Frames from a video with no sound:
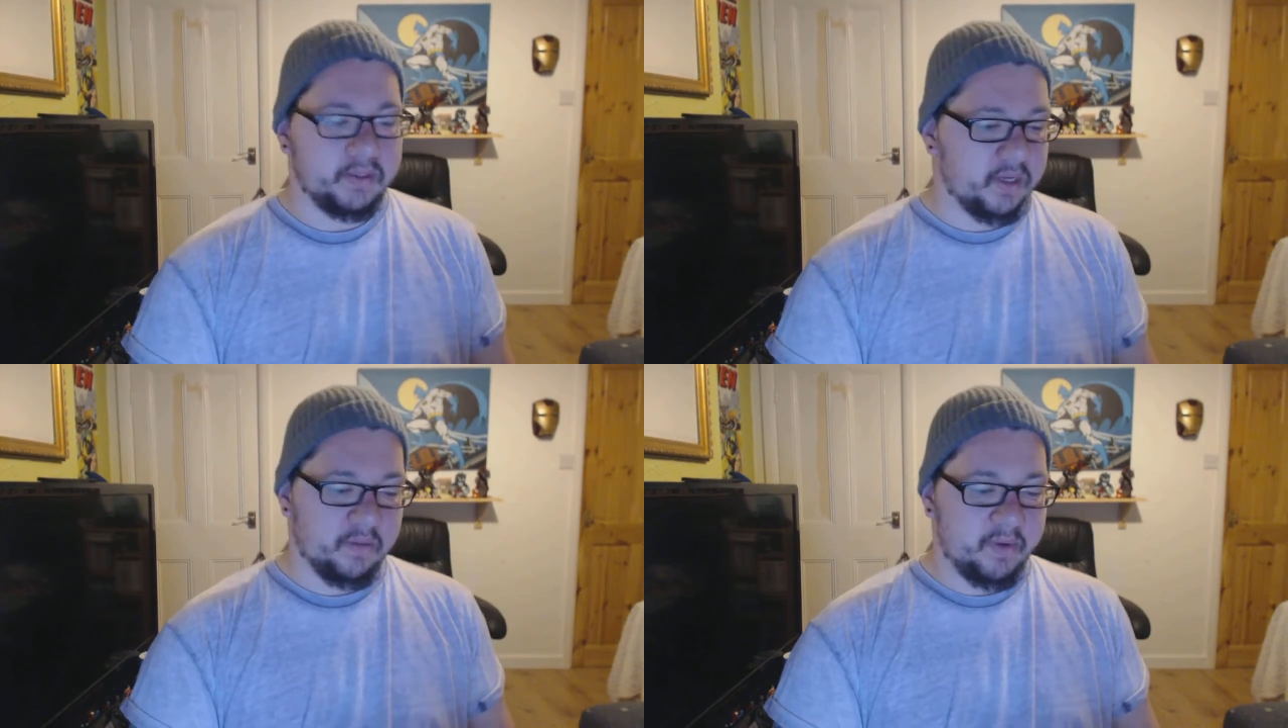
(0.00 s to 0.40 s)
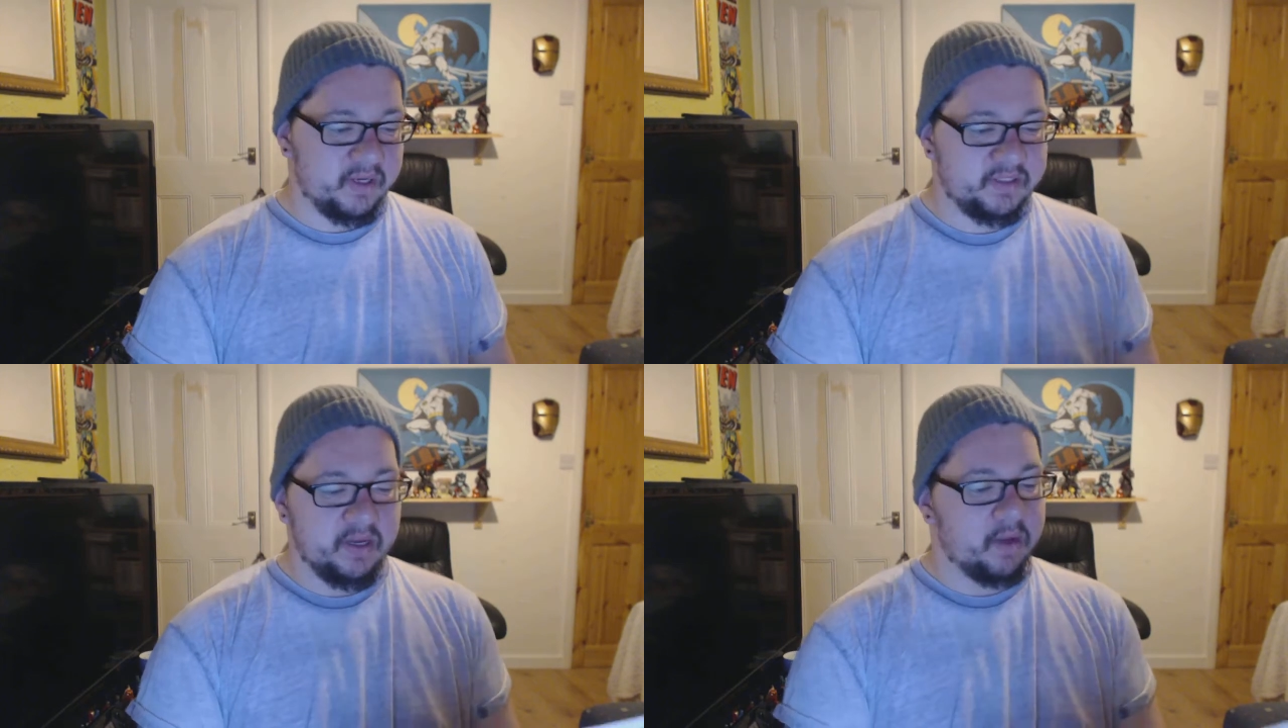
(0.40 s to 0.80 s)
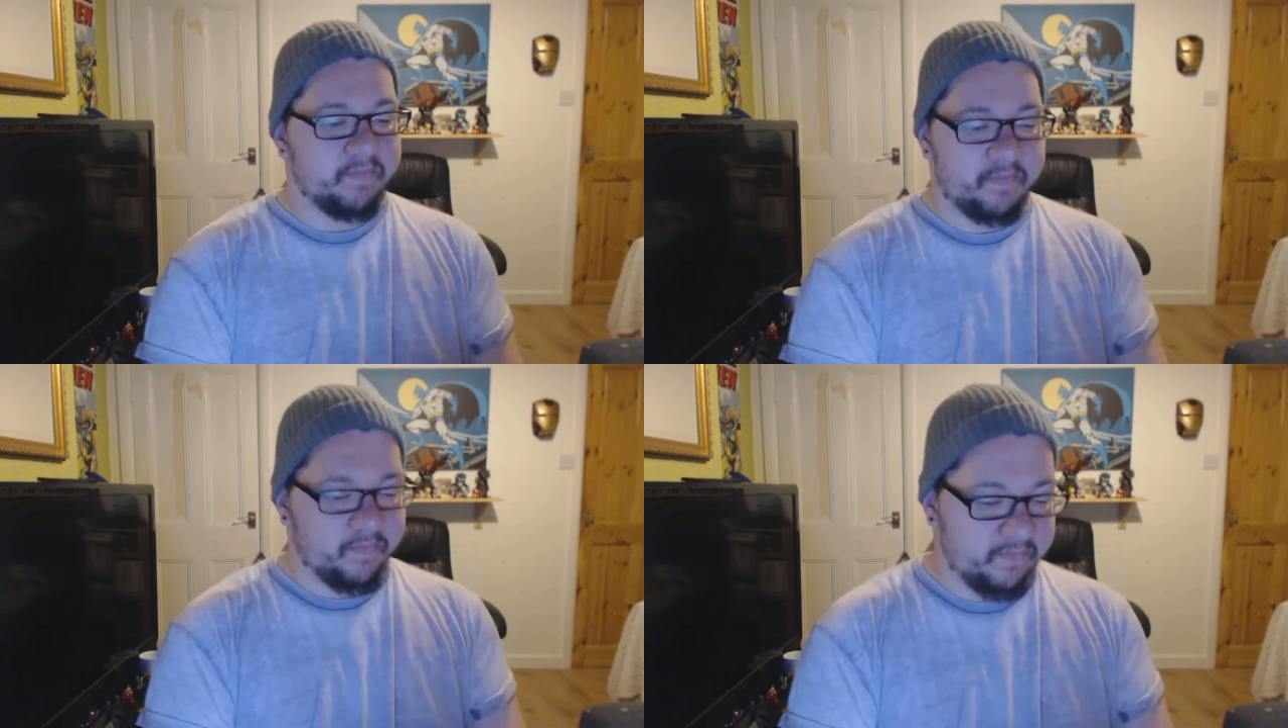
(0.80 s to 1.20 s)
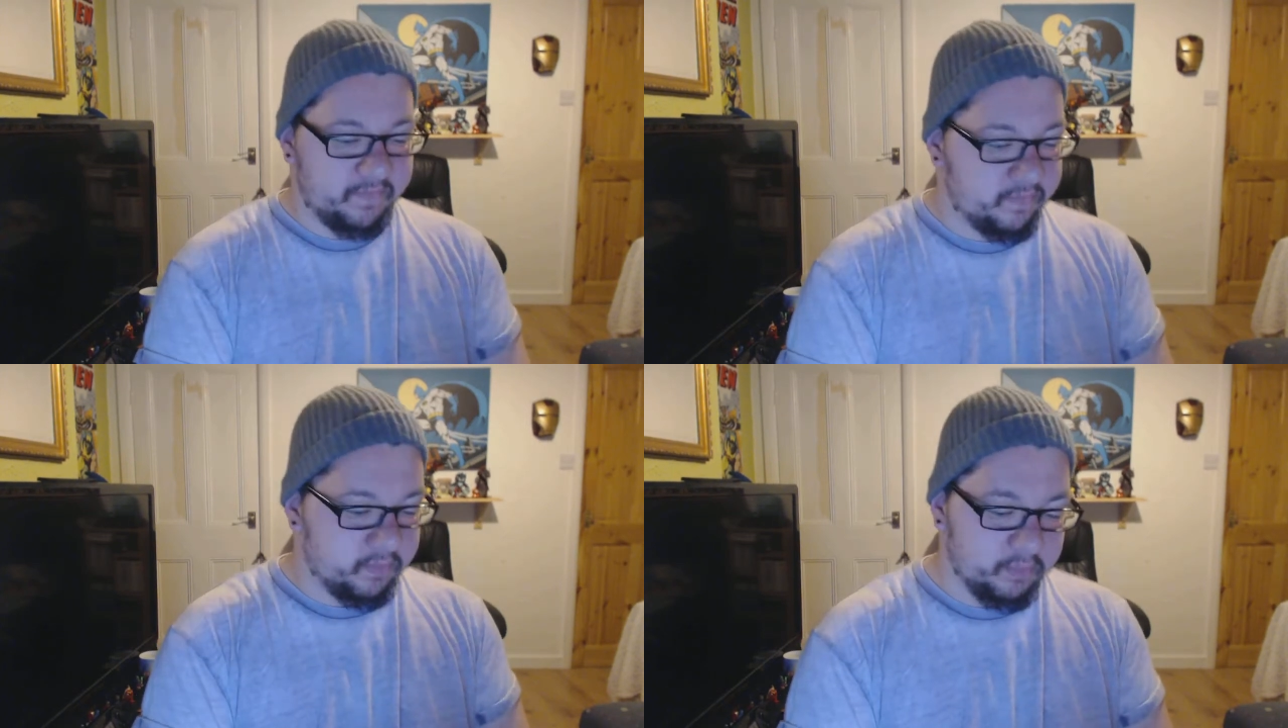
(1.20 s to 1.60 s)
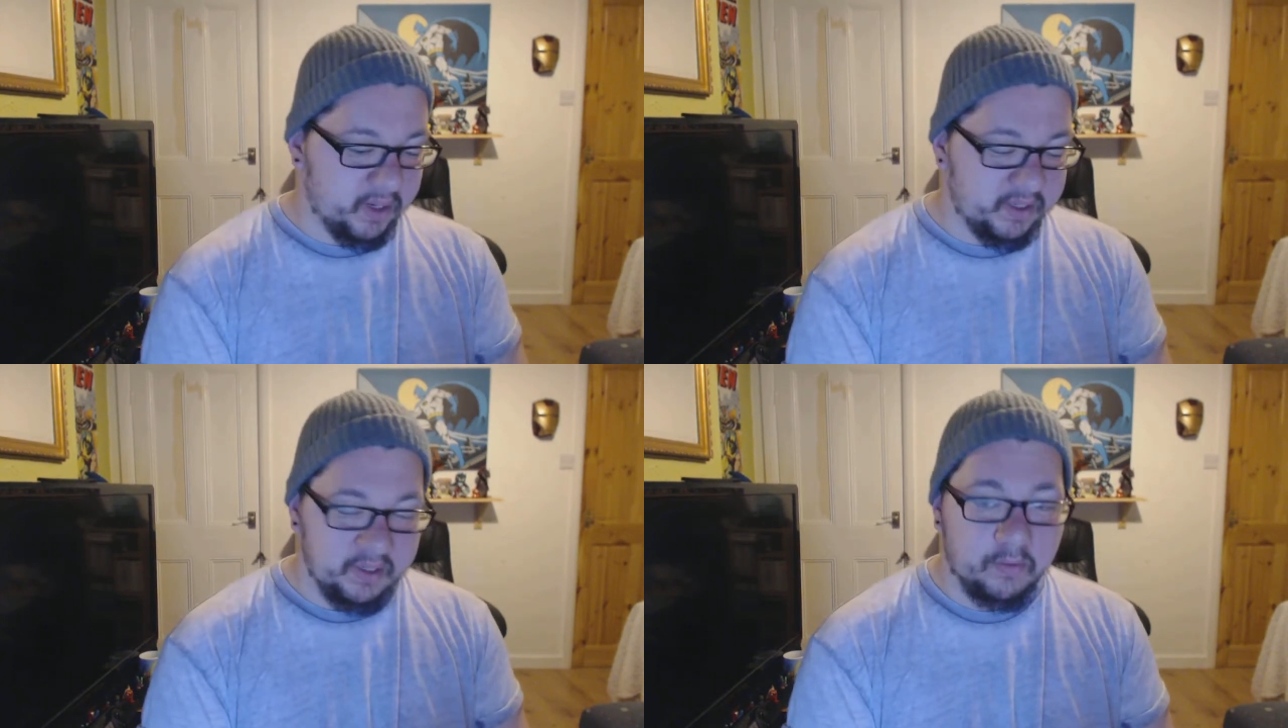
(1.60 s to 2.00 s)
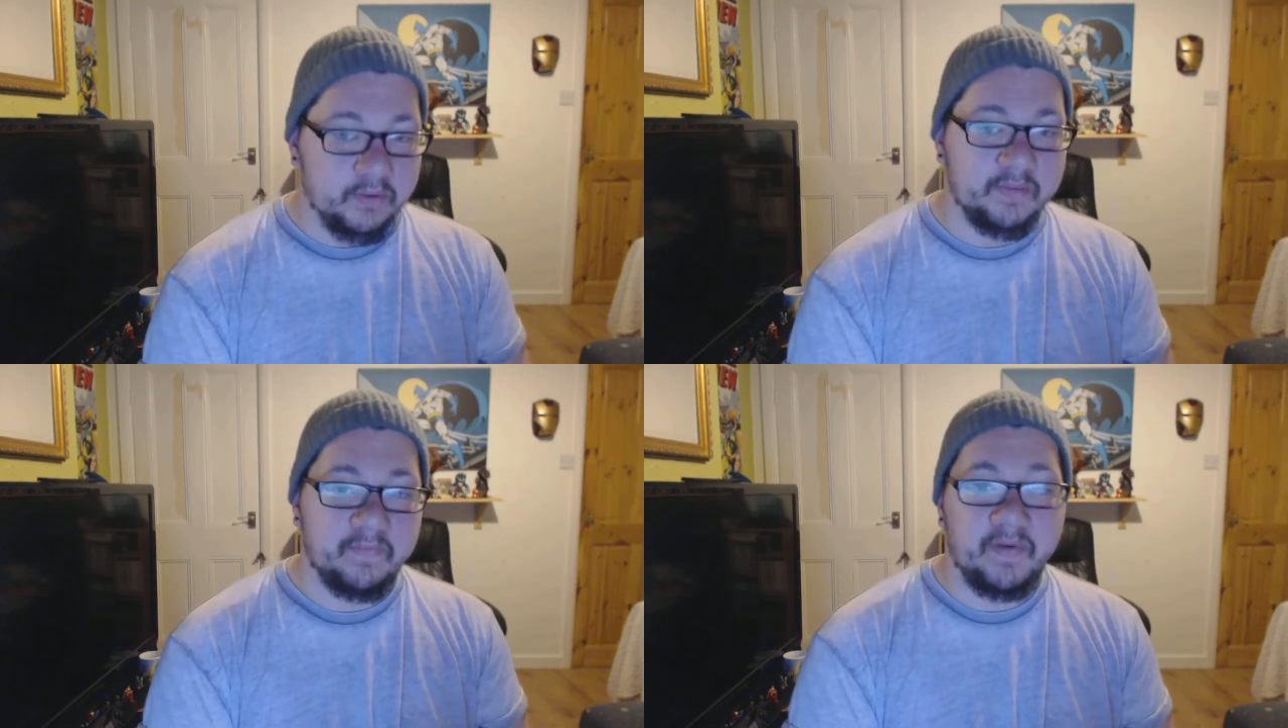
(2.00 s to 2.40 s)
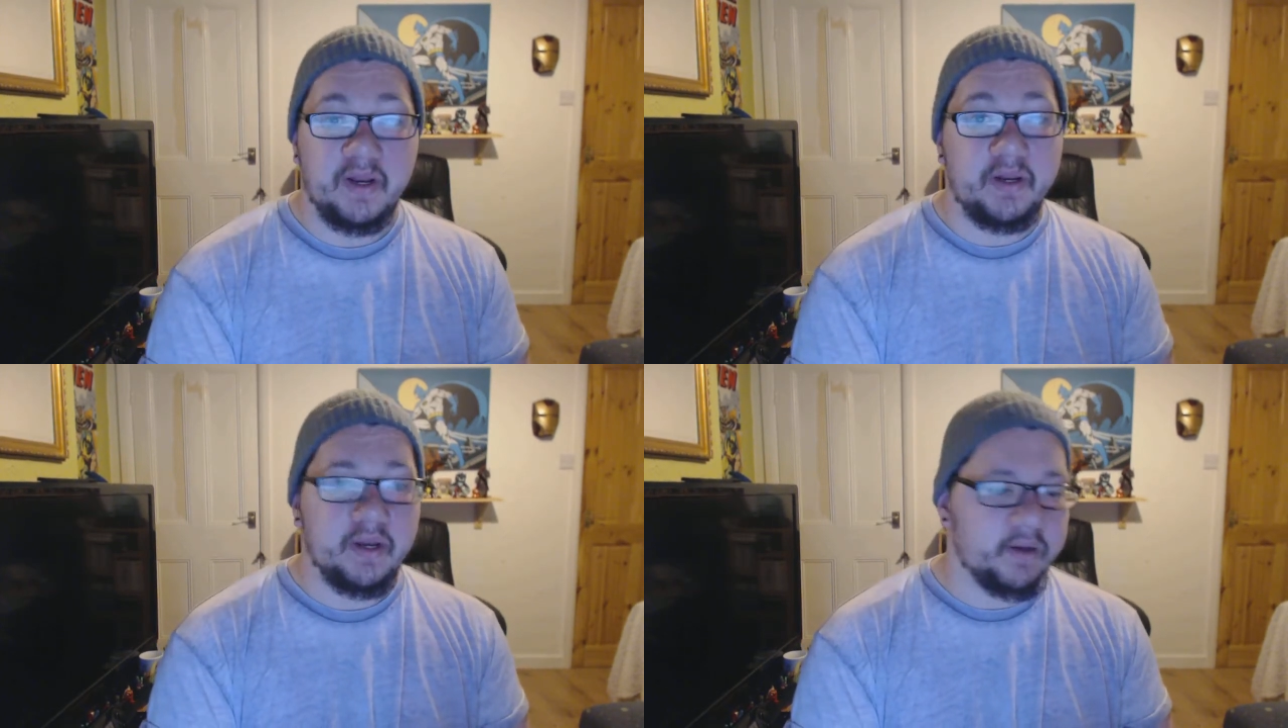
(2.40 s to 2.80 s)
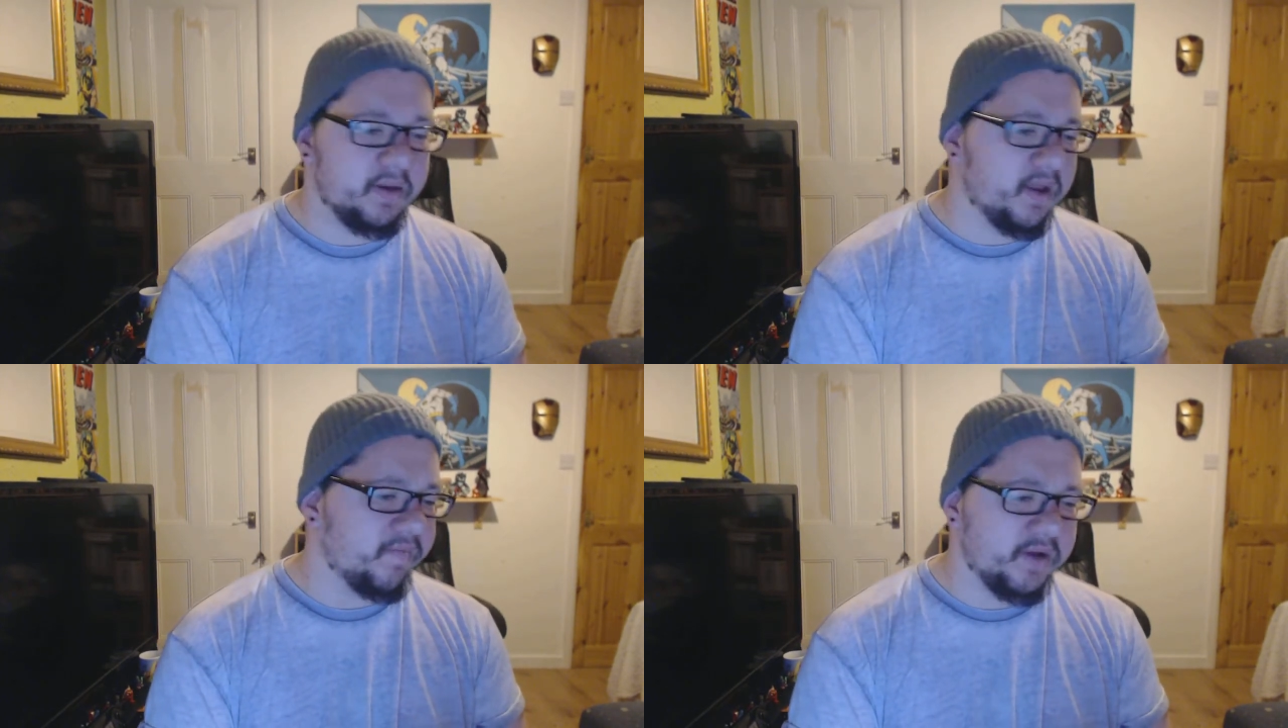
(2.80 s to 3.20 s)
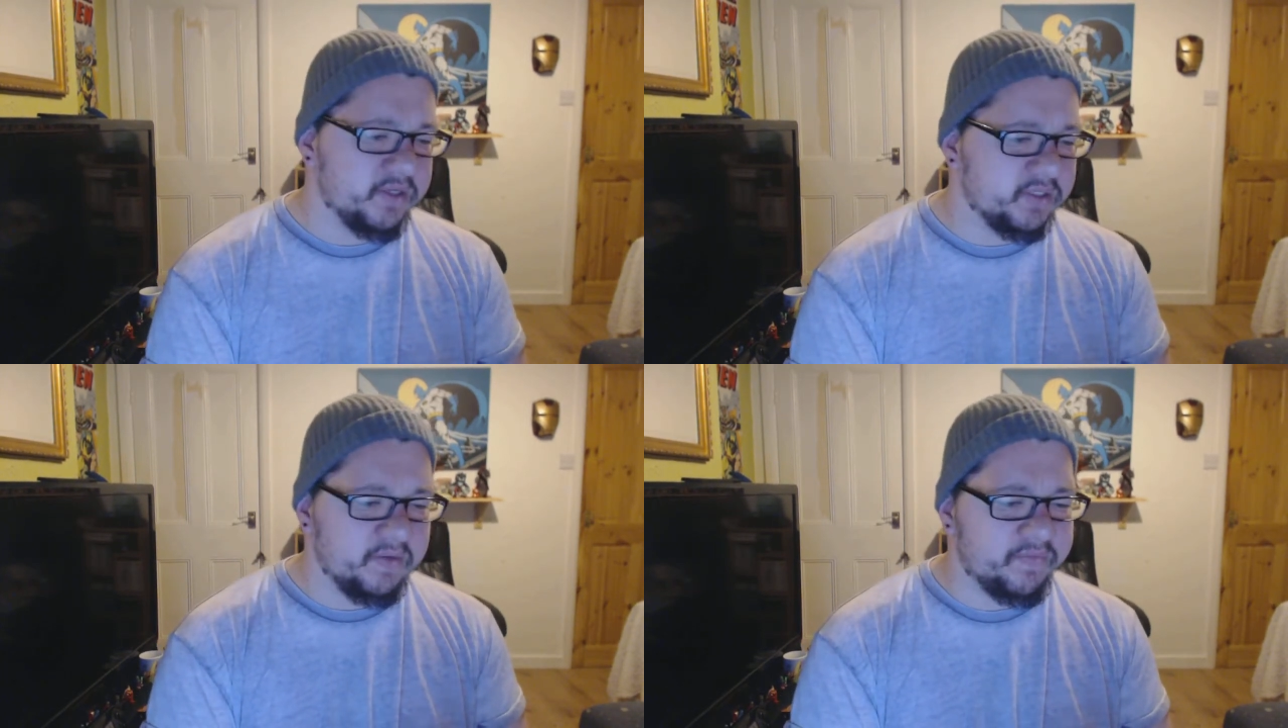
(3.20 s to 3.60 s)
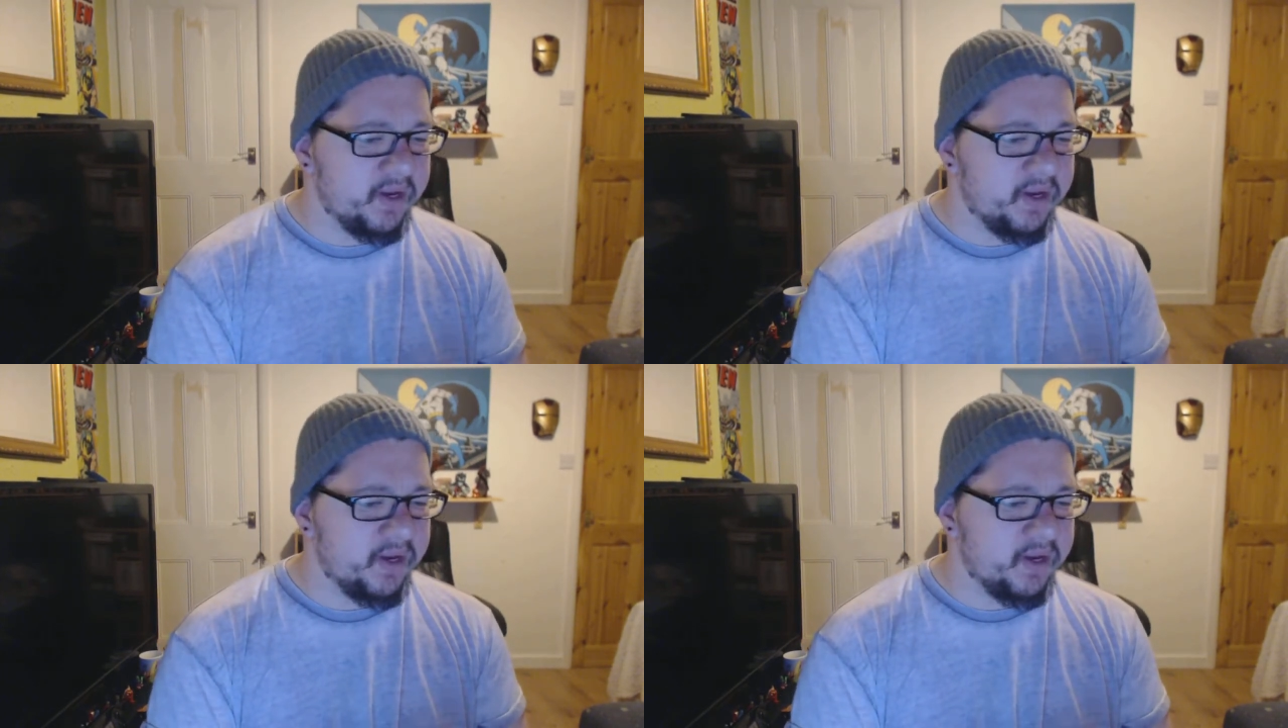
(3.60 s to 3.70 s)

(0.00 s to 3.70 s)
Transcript: he's going to be a bloody awesome villain in Avengers: